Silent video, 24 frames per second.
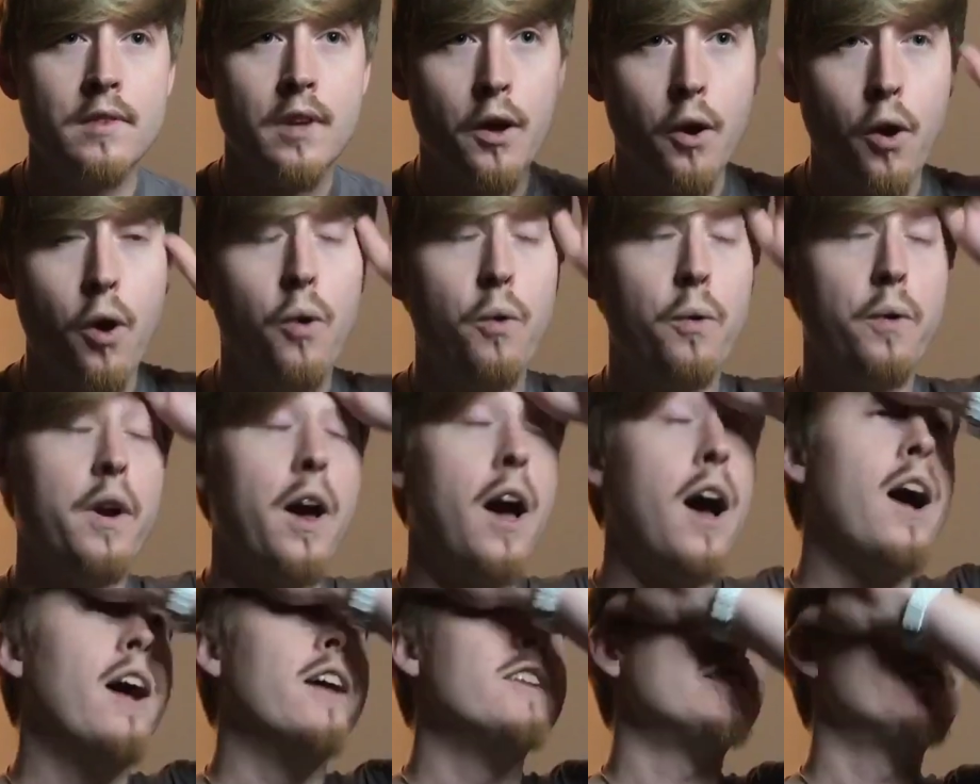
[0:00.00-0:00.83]
Oh,
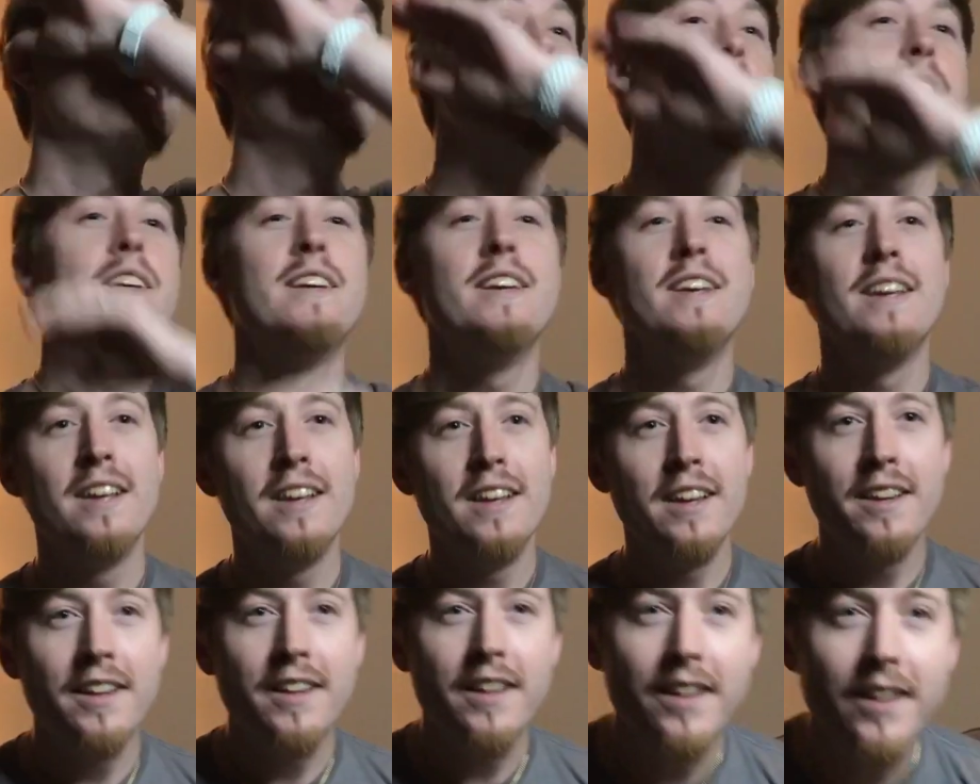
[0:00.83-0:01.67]
constantly.
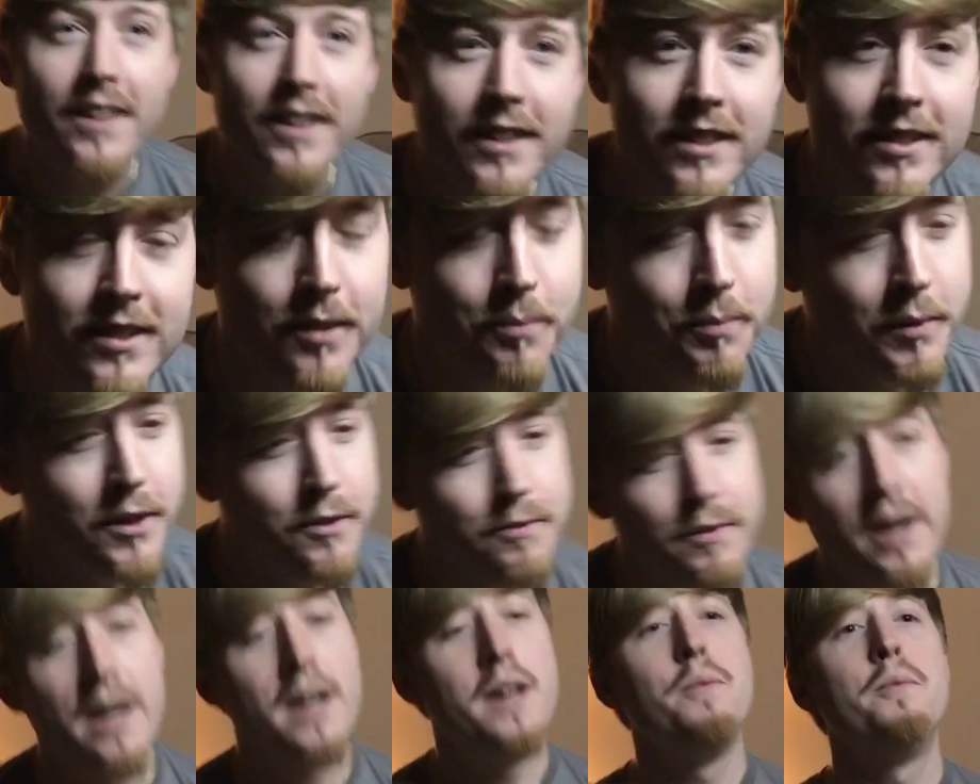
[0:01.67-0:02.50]
Yes. I mean, if
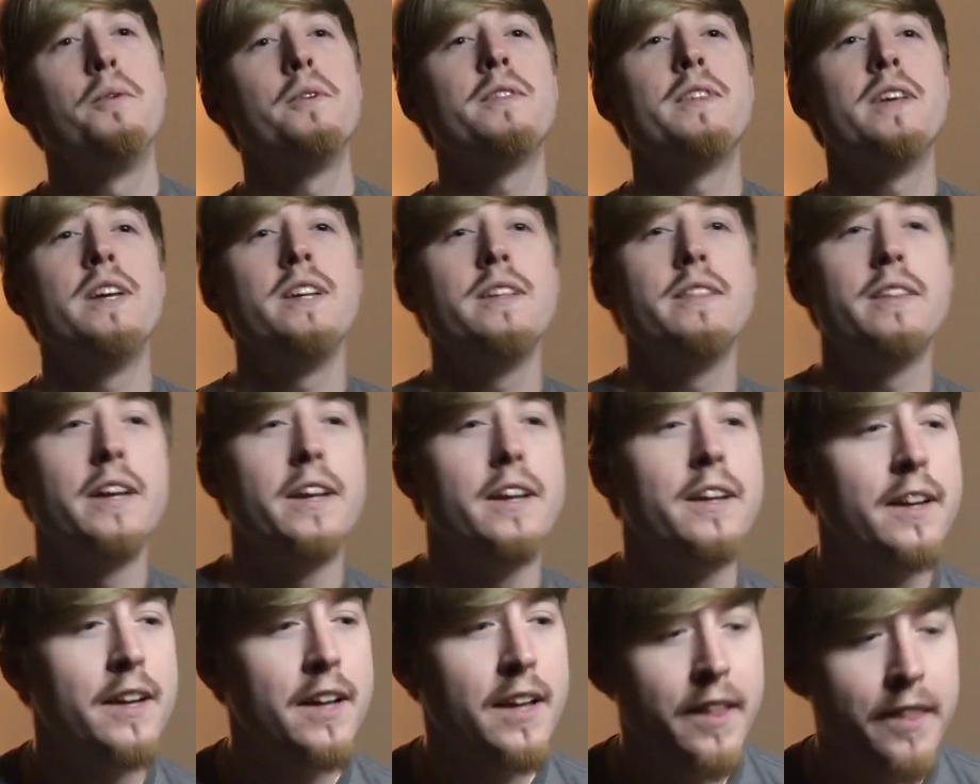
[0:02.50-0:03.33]
I ever think
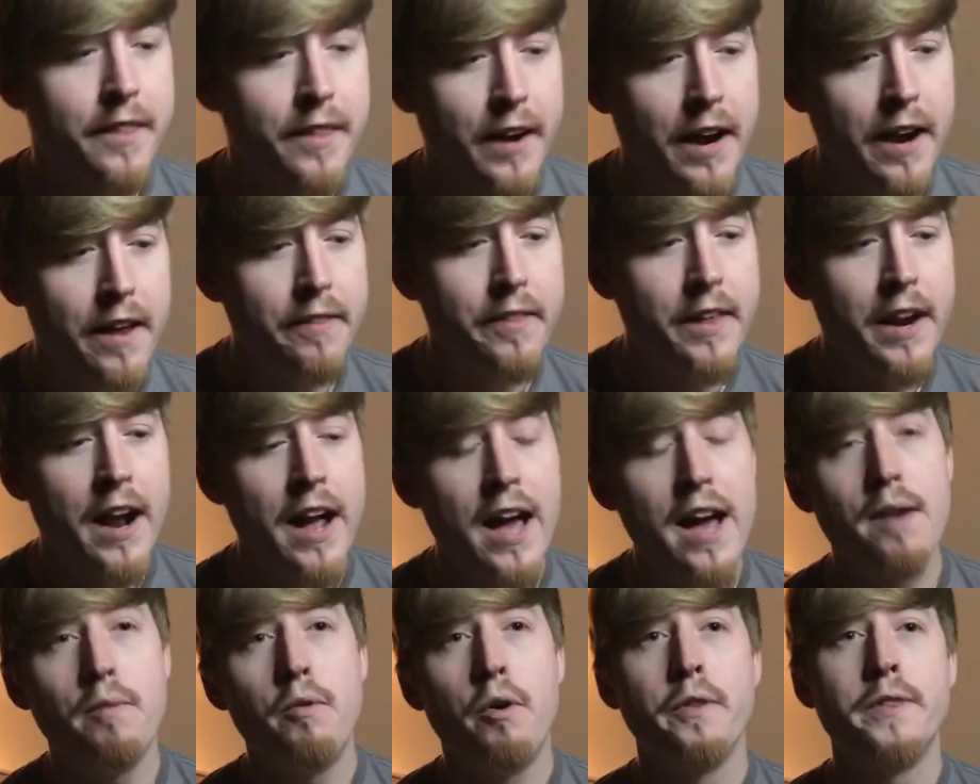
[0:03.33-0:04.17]
that I
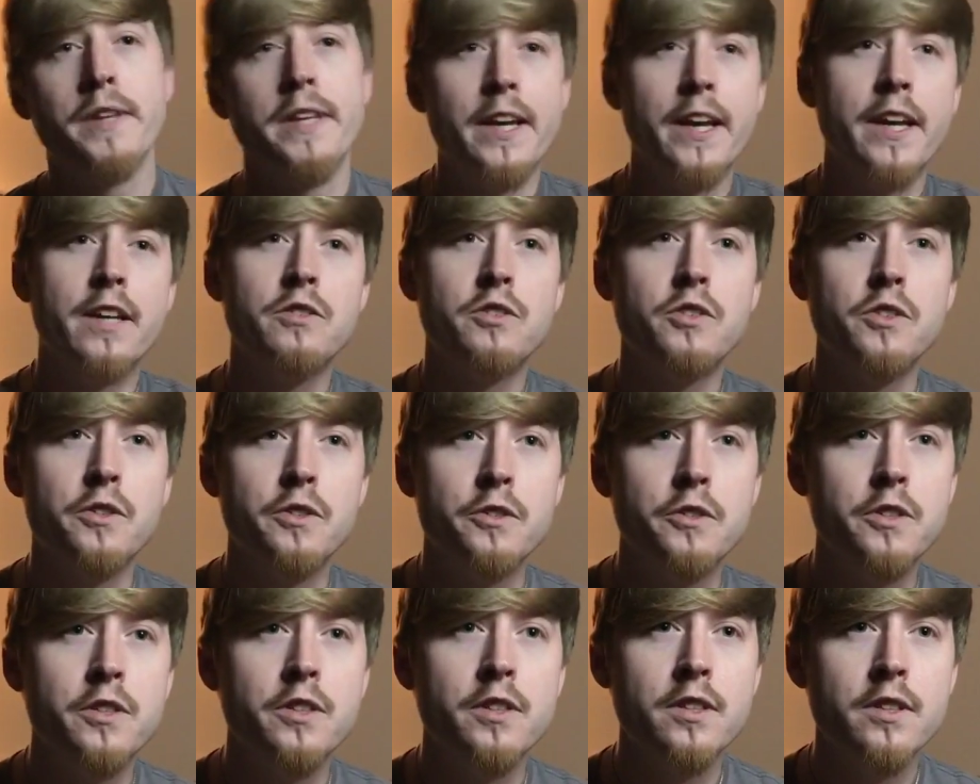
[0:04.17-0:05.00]
have all the
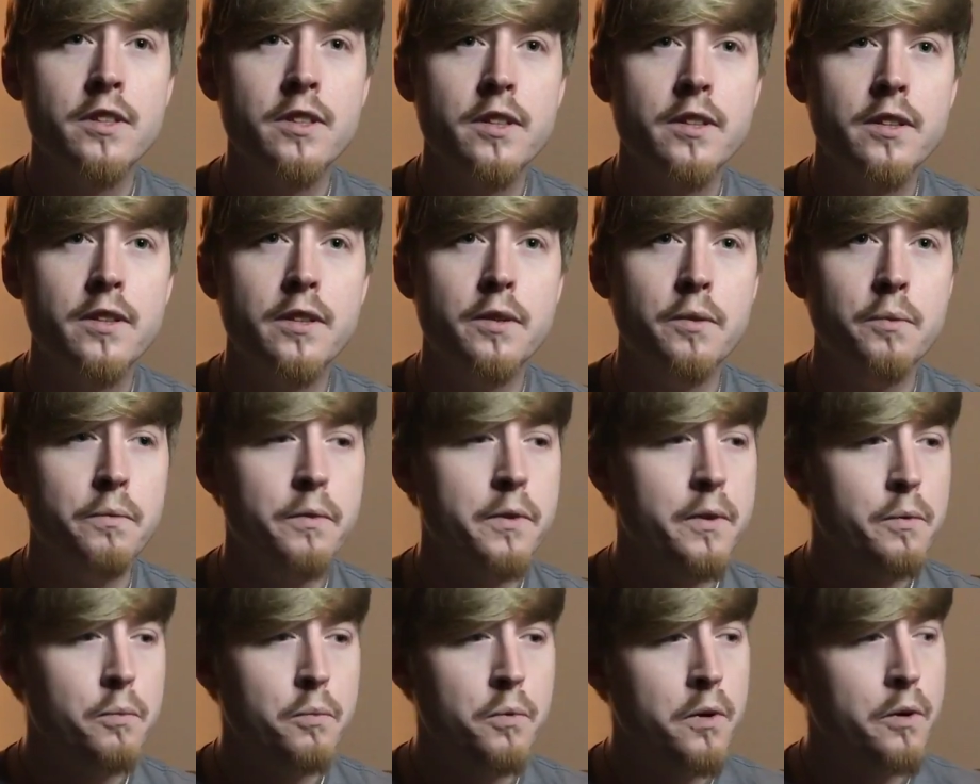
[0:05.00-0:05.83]
answers,
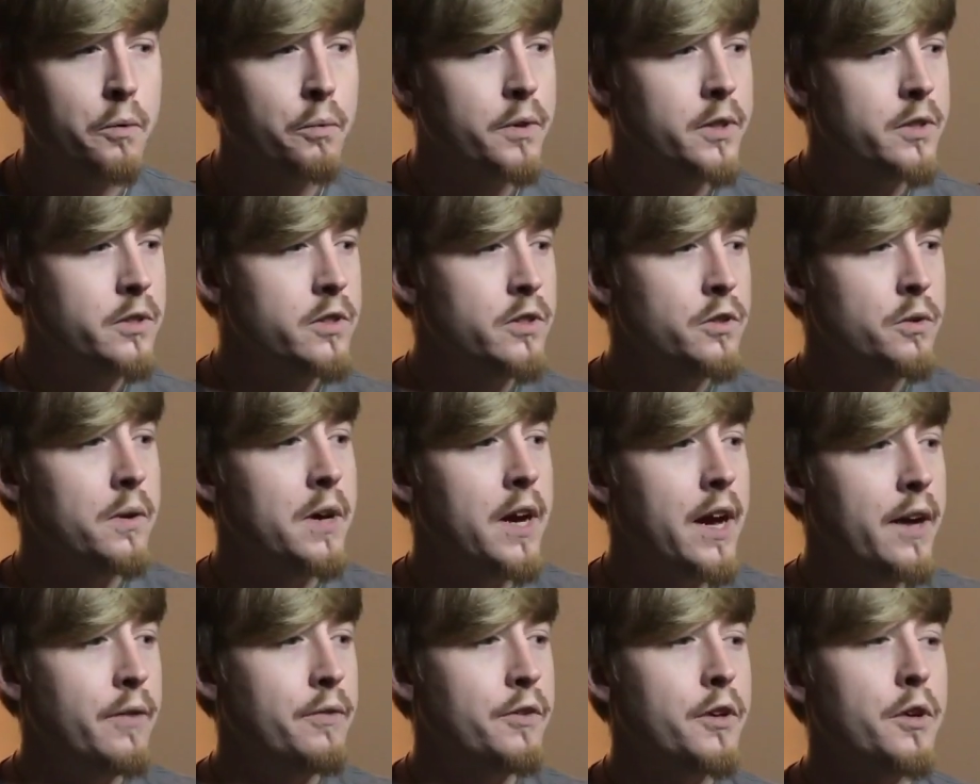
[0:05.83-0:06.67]
then what reason do I
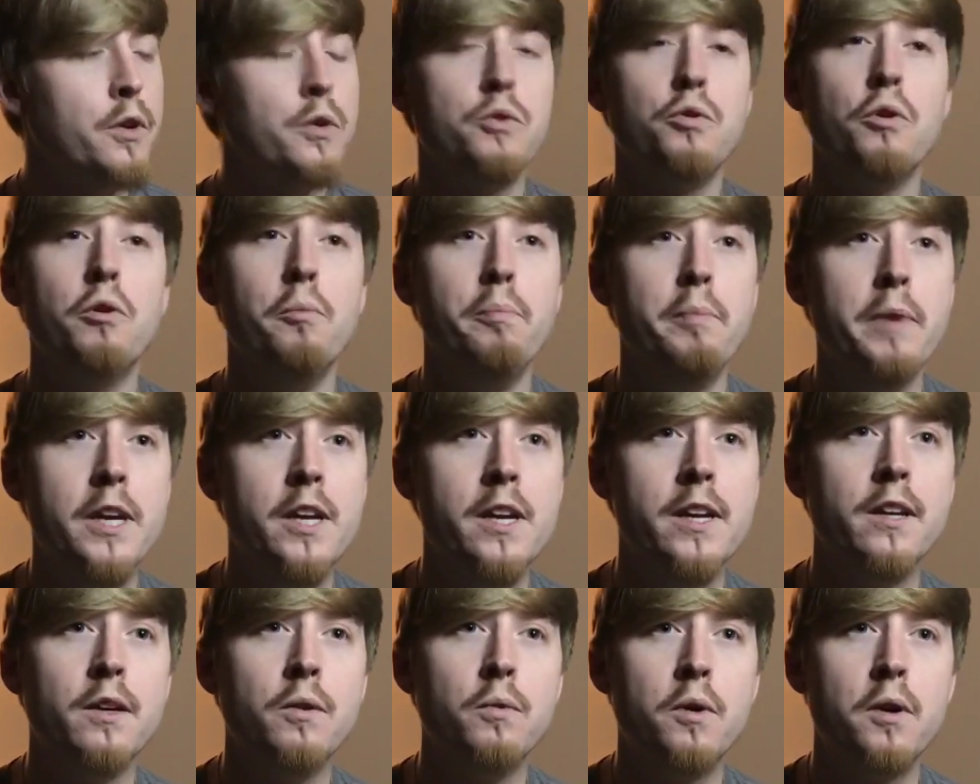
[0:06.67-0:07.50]
have to go to a
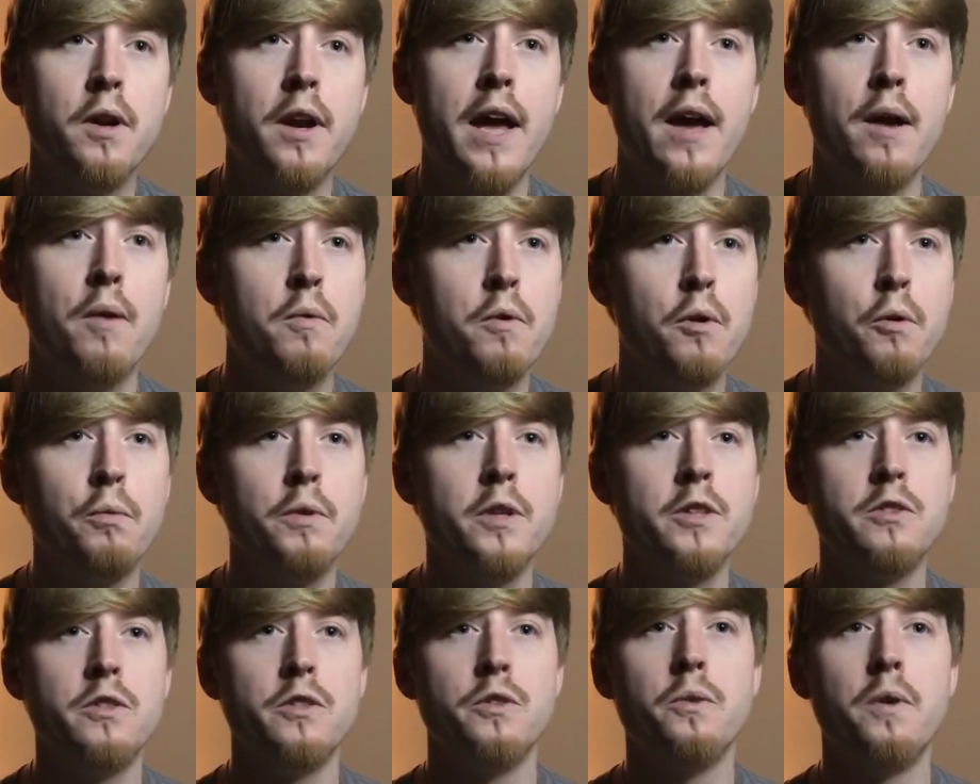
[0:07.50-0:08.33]
meeting? What
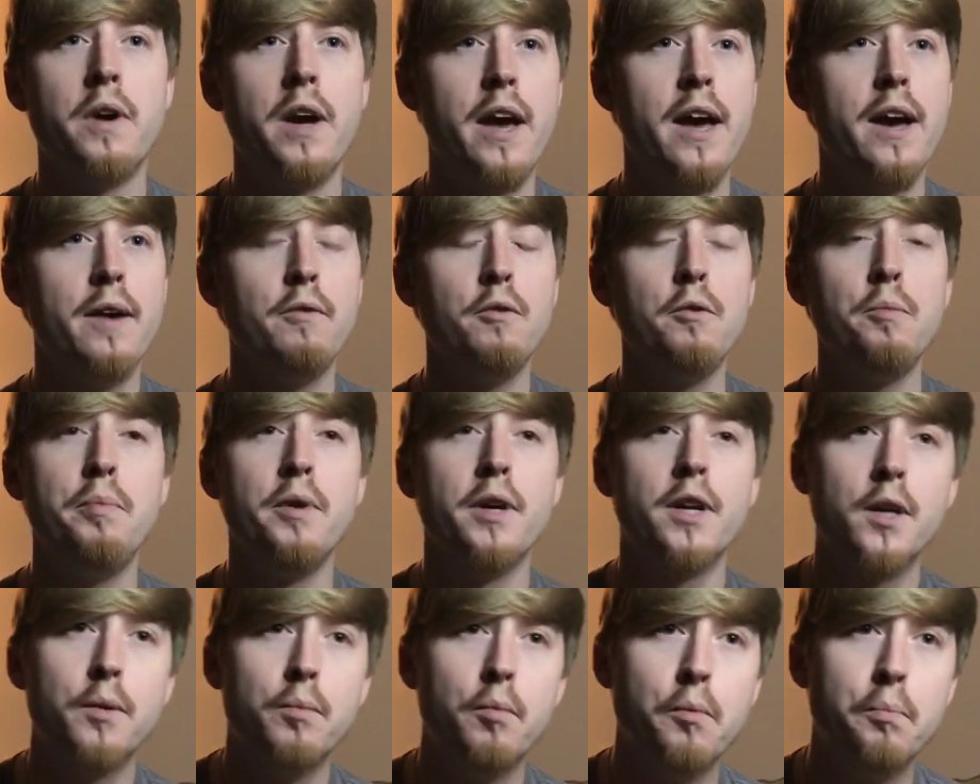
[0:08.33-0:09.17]
reason do I have to
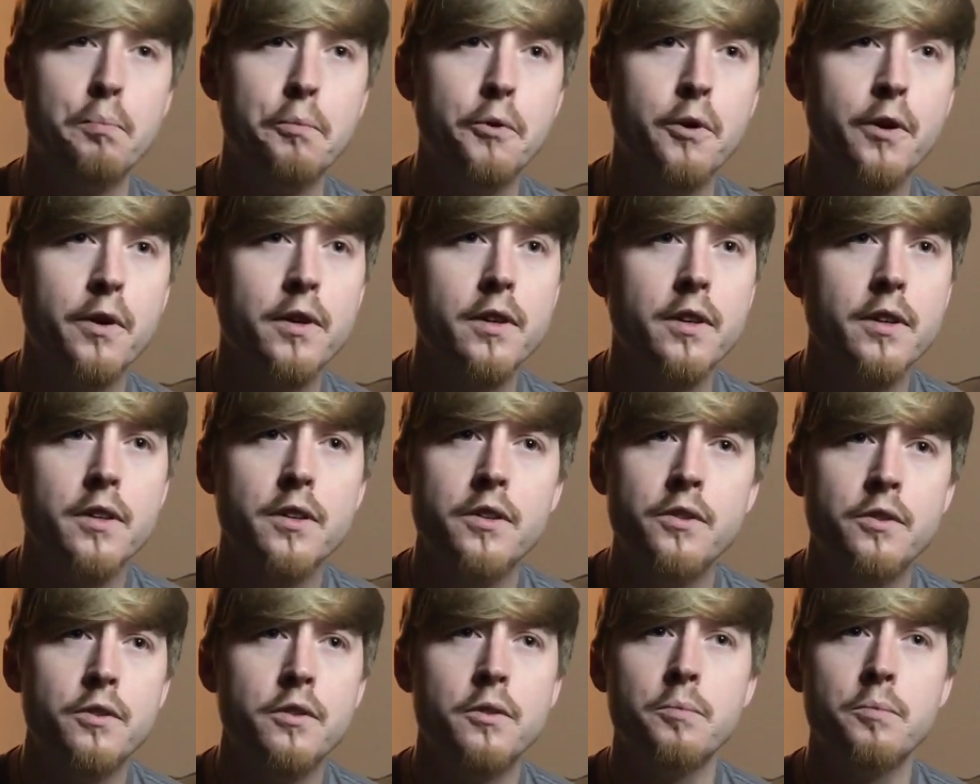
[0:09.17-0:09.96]
pick up a book? You know what